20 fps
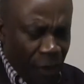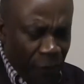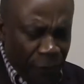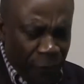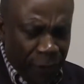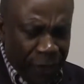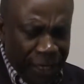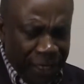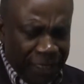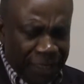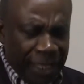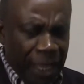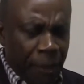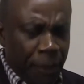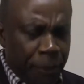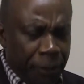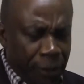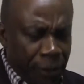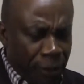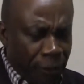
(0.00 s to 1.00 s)
For
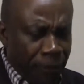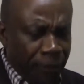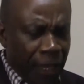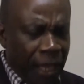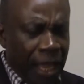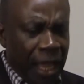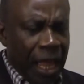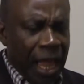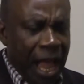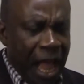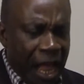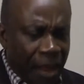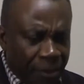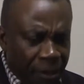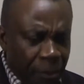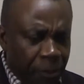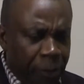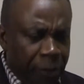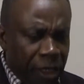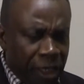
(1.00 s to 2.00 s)
example, I'll
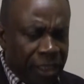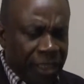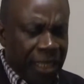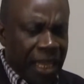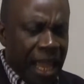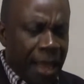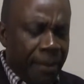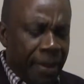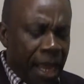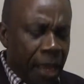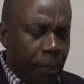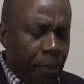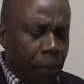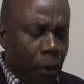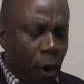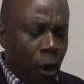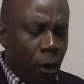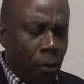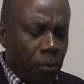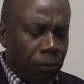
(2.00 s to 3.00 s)
be preaching and my
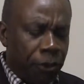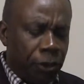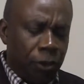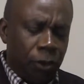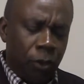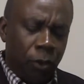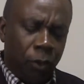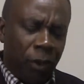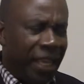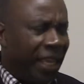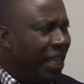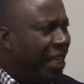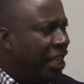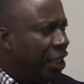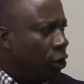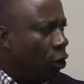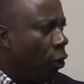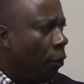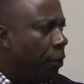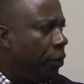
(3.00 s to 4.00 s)
palms will
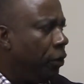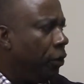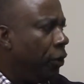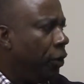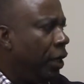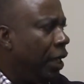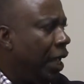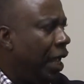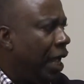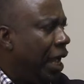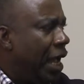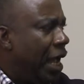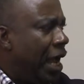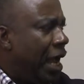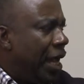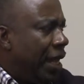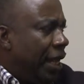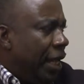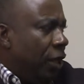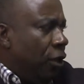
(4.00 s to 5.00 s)
eat up.
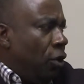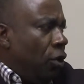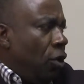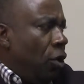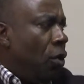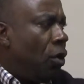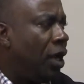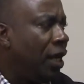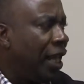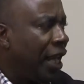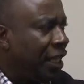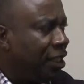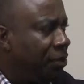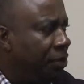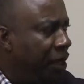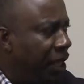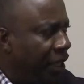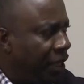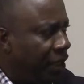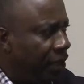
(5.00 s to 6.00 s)
And I don't know what that
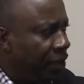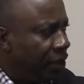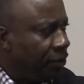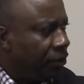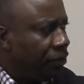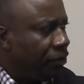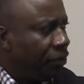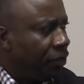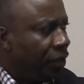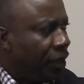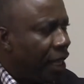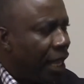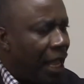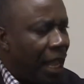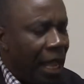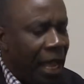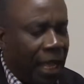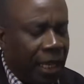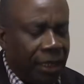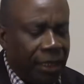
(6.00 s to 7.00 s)
means.
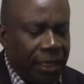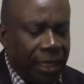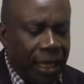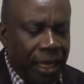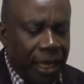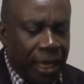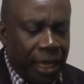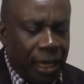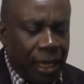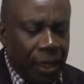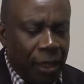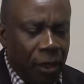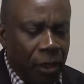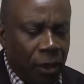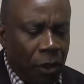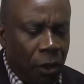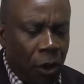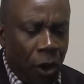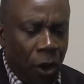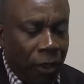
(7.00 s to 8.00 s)
And
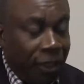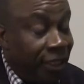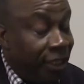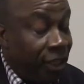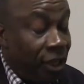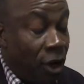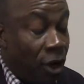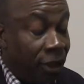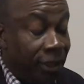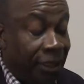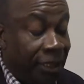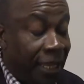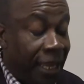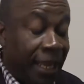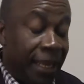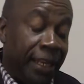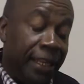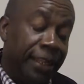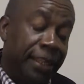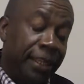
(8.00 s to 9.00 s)
God did not
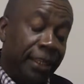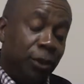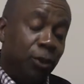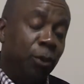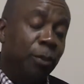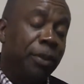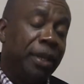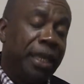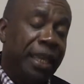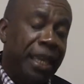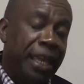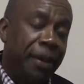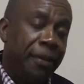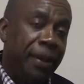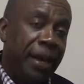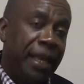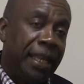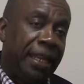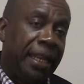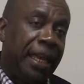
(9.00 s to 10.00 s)
say anything to me
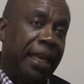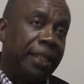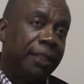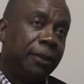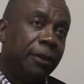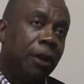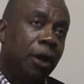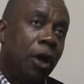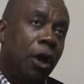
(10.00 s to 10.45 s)
about that.